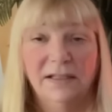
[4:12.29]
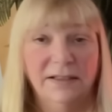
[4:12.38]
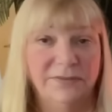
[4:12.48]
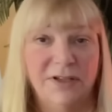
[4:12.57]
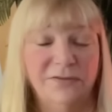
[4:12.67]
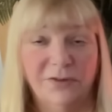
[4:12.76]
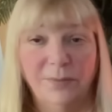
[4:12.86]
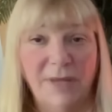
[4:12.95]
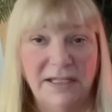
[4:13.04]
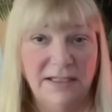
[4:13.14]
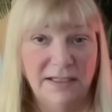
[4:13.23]
lived in for
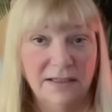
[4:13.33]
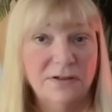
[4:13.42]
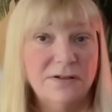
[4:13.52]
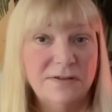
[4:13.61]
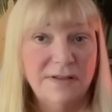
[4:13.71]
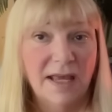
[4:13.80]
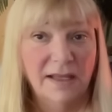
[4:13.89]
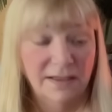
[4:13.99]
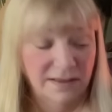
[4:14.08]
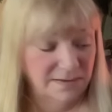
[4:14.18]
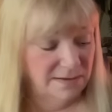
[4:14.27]
many years and
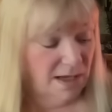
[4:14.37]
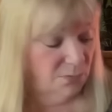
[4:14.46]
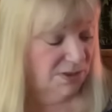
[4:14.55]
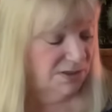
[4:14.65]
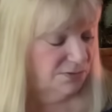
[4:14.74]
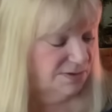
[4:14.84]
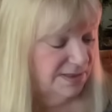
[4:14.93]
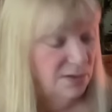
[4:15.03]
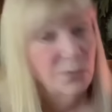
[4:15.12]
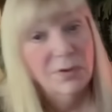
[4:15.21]
it's time we do see you